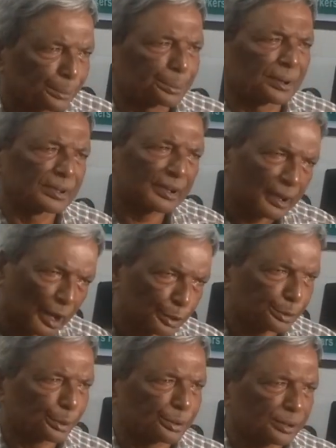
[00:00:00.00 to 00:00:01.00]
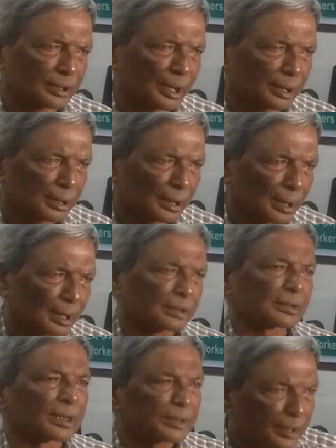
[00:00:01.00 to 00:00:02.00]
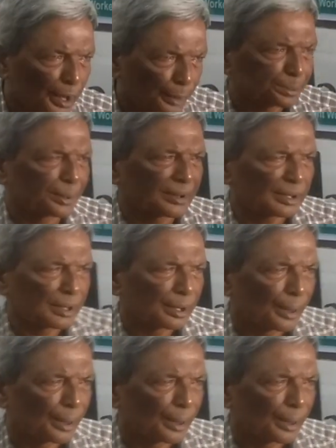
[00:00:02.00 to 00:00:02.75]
physical torture, kidnapping,